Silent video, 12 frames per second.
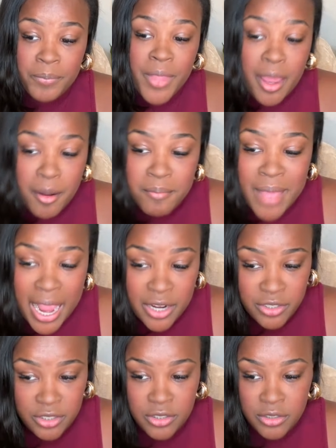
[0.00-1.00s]
and a
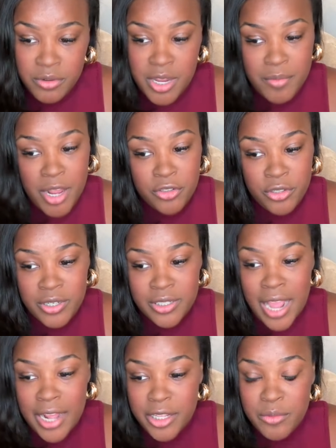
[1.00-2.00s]
master's degree, I'm not sure
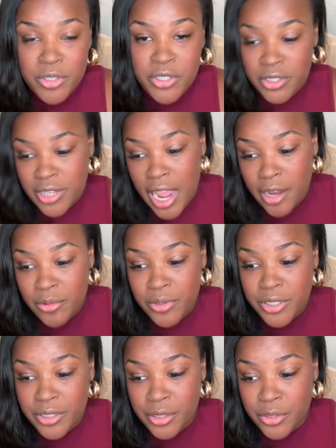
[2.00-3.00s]
exactly what your title
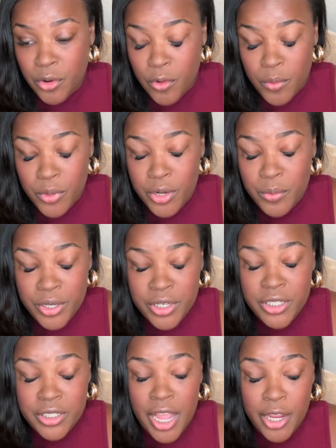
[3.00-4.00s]
is or what it
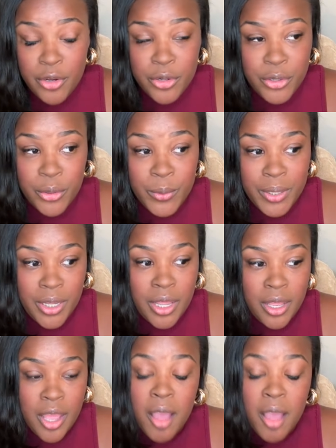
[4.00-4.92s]
is that you're doing,